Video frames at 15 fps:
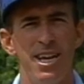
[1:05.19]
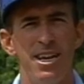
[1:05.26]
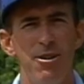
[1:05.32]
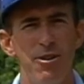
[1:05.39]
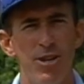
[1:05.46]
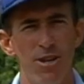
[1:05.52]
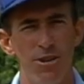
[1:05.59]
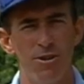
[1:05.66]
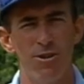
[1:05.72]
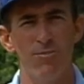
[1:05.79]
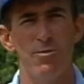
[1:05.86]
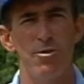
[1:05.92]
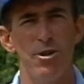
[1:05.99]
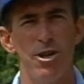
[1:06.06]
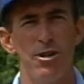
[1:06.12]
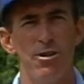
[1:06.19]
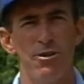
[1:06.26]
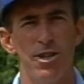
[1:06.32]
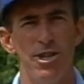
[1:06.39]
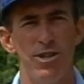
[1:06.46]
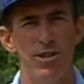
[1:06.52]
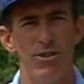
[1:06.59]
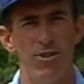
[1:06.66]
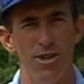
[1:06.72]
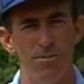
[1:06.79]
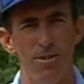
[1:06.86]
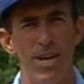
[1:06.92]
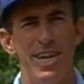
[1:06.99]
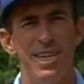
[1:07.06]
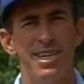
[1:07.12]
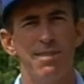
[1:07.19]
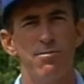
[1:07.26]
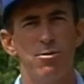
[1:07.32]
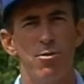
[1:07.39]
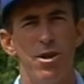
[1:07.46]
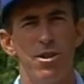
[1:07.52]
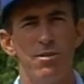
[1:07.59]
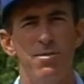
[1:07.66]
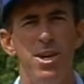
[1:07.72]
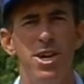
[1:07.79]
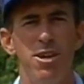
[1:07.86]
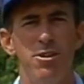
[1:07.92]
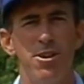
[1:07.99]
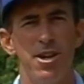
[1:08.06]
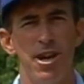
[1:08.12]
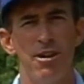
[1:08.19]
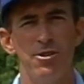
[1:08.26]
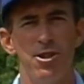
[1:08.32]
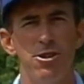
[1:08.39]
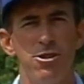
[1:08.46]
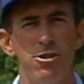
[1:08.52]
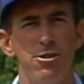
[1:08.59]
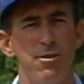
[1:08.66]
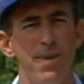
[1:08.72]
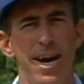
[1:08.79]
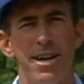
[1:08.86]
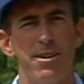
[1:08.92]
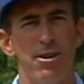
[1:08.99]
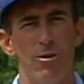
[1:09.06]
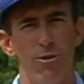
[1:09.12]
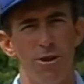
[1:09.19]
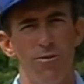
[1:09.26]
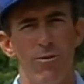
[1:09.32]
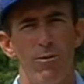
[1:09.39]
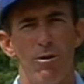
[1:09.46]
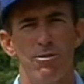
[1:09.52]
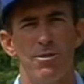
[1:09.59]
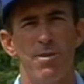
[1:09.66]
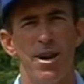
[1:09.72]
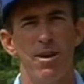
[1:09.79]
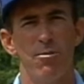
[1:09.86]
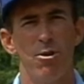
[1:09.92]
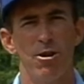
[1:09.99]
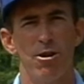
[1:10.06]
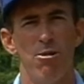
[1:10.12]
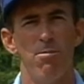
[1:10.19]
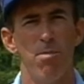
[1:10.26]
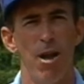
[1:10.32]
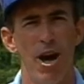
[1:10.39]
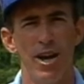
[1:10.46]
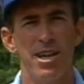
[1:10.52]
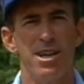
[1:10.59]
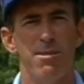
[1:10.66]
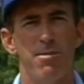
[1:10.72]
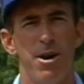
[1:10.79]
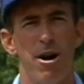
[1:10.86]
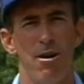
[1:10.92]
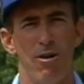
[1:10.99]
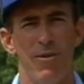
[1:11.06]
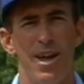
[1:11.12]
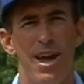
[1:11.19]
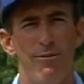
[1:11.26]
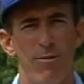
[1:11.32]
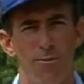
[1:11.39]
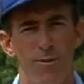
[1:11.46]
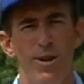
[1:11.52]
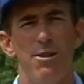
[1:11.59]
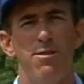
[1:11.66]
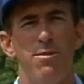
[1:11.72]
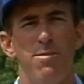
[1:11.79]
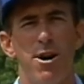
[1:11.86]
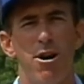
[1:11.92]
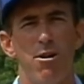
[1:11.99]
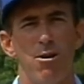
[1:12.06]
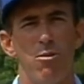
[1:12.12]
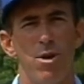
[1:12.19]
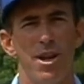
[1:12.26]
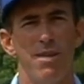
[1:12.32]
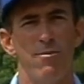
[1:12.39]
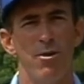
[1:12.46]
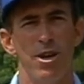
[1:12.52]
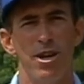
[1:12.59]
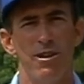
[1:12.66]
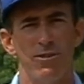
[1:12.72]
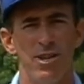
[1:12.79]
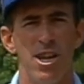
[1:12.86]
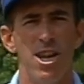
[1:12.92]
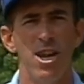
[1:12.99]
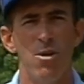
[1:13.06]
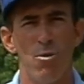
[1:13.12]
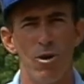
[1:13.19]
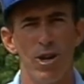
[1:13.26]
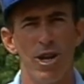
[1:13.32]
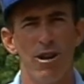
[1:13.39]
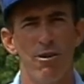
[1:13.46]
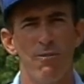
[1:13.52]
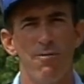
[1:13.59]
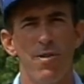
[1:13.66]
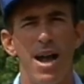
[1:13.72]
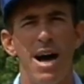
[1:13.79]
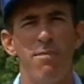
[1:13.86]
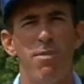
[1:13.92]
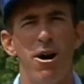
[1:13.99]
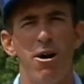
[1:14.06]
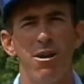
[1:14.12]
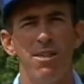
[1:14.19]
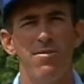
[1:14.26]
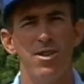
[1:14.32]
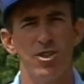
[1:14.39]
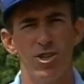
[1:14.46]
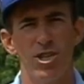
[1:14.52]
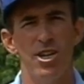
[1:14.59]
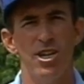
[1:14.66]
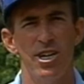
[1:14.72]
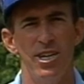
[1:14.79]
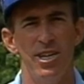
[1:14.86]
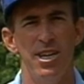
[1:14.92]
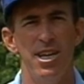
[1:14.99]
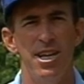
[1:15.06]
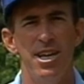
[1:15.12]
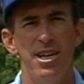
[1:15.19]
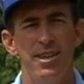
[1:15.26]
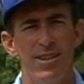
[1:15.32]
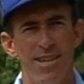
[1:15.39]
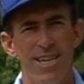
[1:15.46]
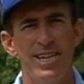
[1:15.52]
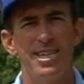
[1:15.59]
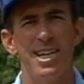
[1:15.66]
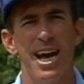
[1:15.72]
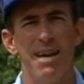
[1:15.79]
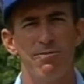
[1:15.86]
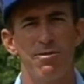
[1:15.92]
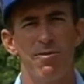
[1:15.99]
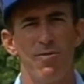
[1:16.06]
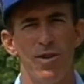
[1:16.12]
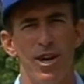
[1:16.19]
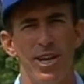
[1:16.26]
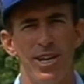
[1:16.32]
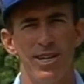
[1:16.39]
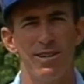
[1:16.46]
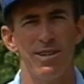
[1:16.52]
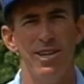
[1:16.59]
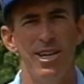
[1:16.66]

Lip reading: You can use some drills in gymnasiums with them. You can also use them outdoors if you want somebody to work on blocking a ball, or they have a fear of the ball, or whatever else, working on a fly ball in the sun, these types of things.